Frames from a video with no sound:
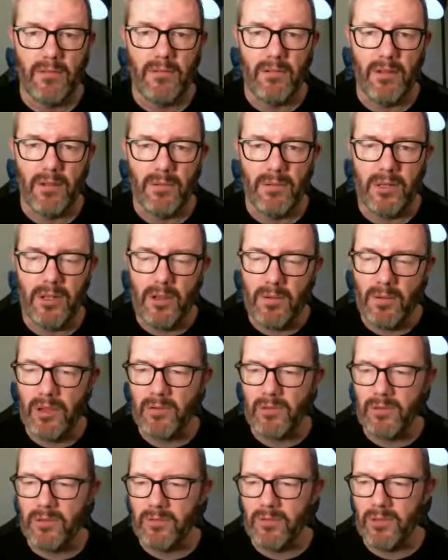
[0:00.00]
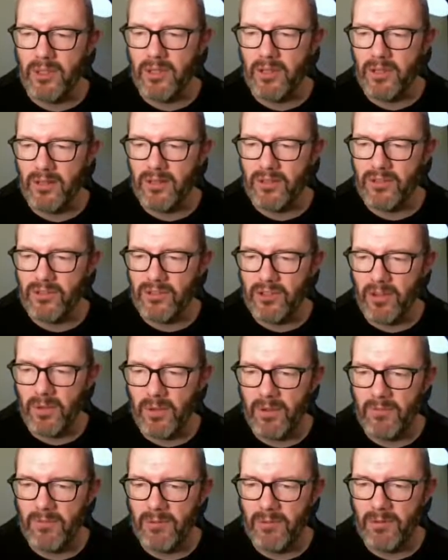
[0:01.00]
We know how good we are. Let's show
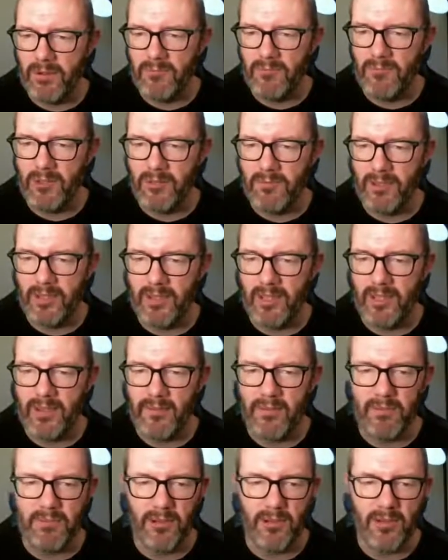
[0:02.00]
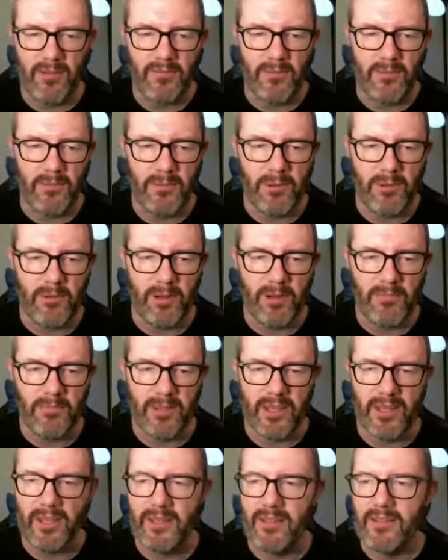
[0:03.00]
everyone what we're capable of. We won't
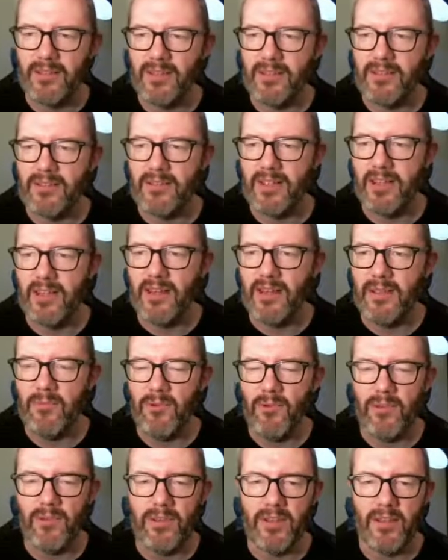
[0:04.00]
complicate things any more than